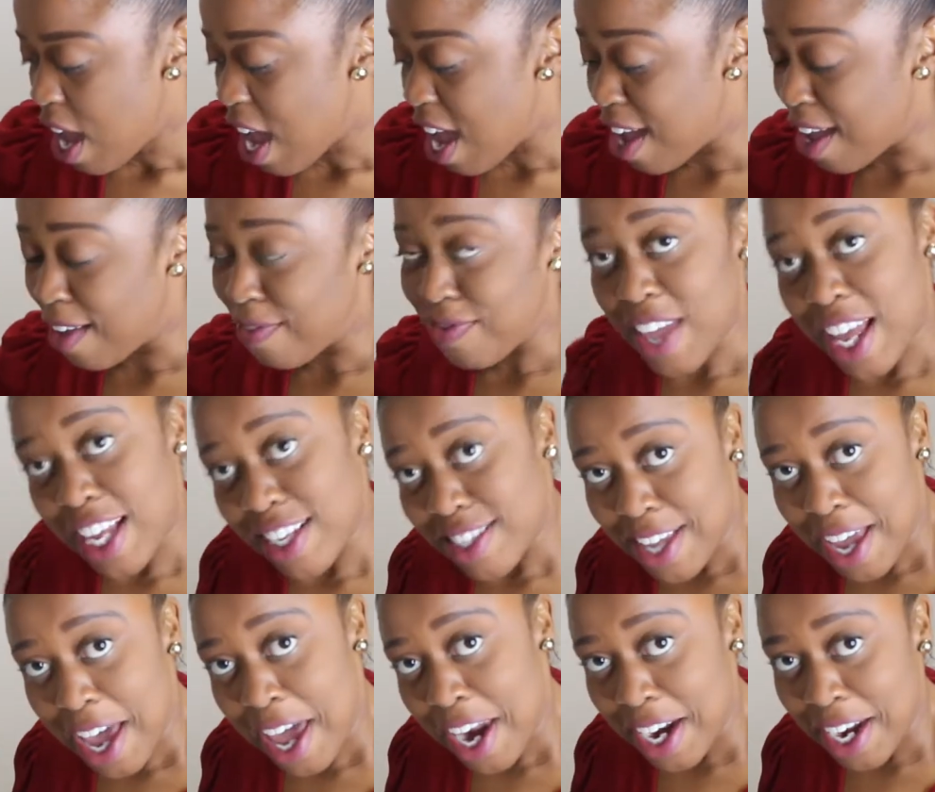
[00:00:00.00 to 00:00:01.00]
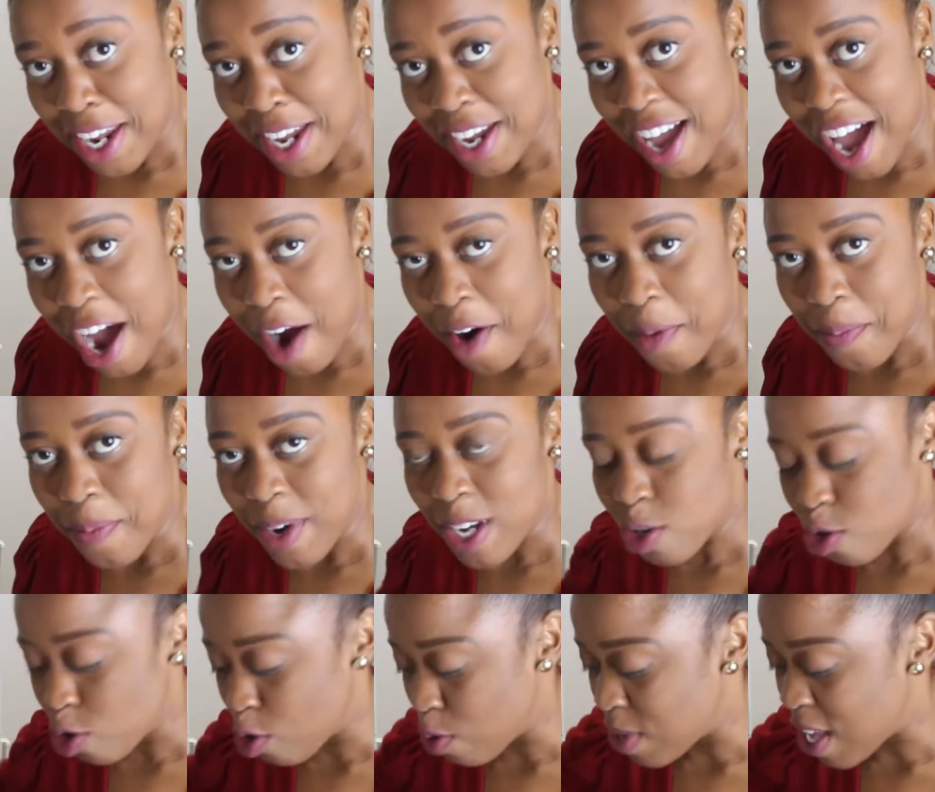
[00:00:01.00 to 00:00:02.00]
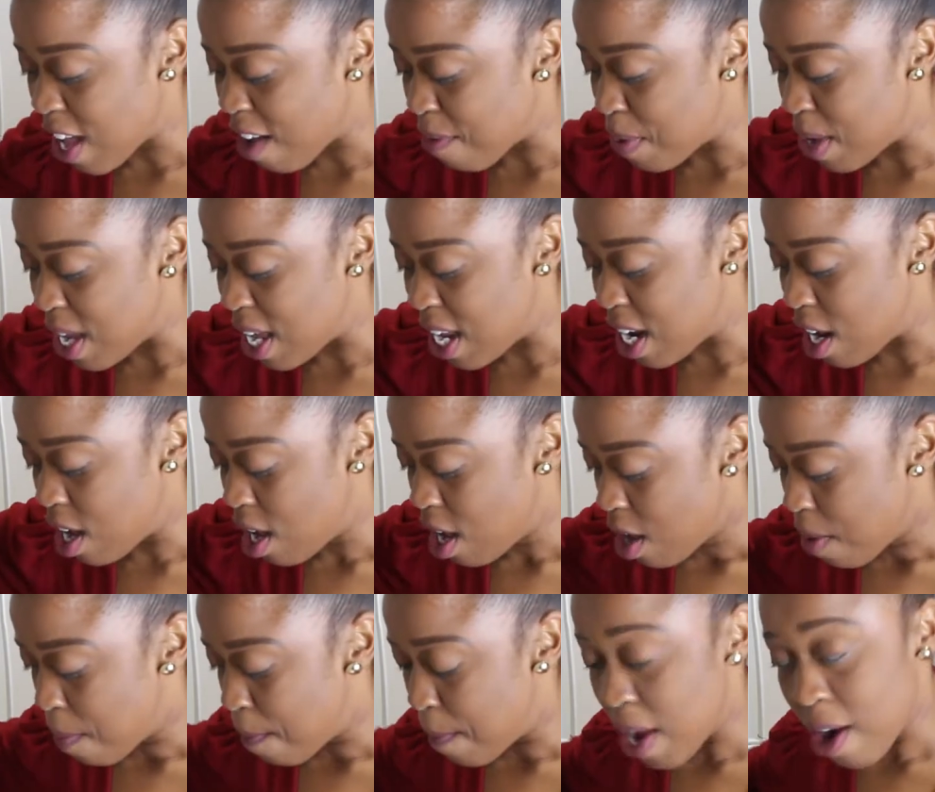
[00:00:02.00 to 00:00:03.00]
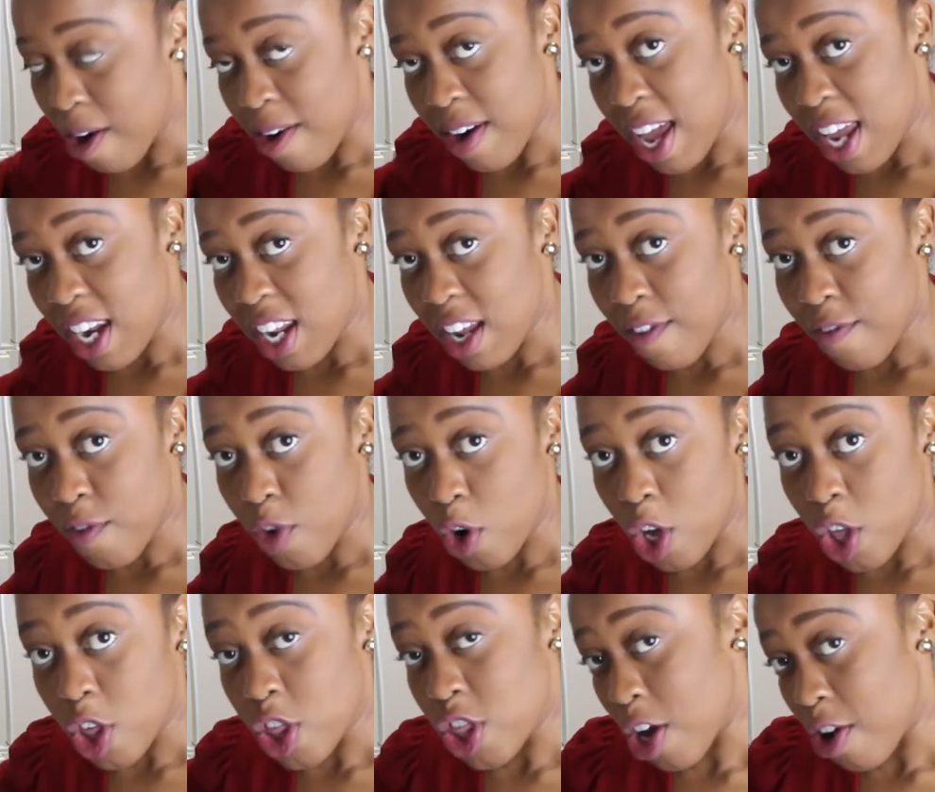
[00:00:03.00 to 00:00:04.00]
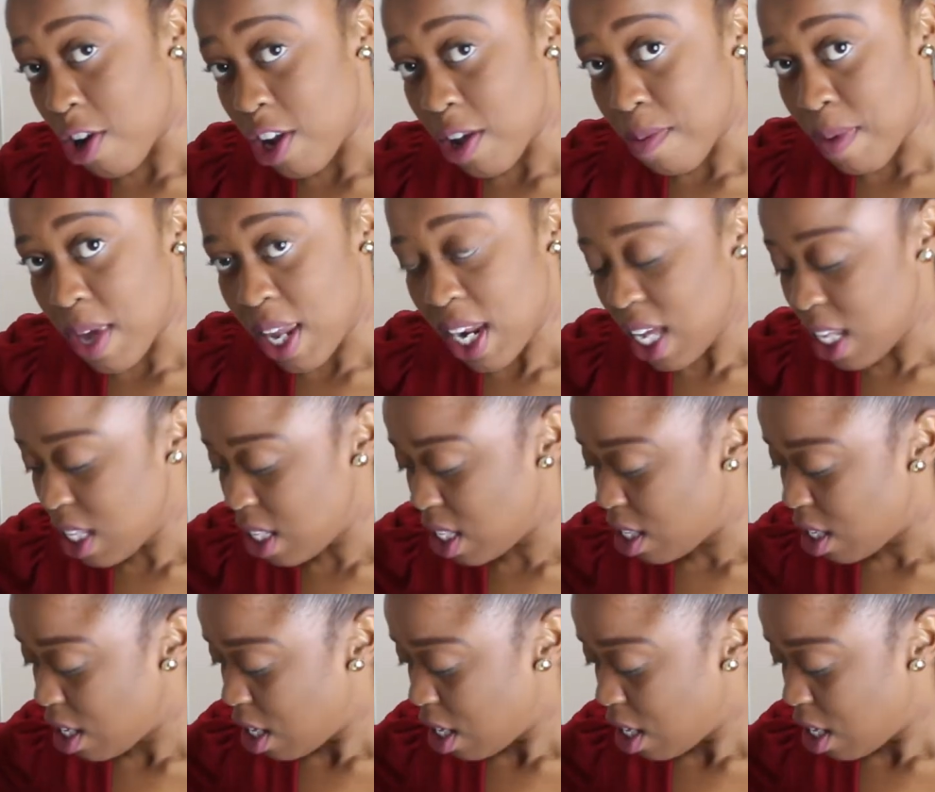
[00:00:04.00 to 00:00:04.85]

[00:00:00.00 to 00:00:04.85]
And thanks to editing, our mushrooms have been marinating for 30 minutes.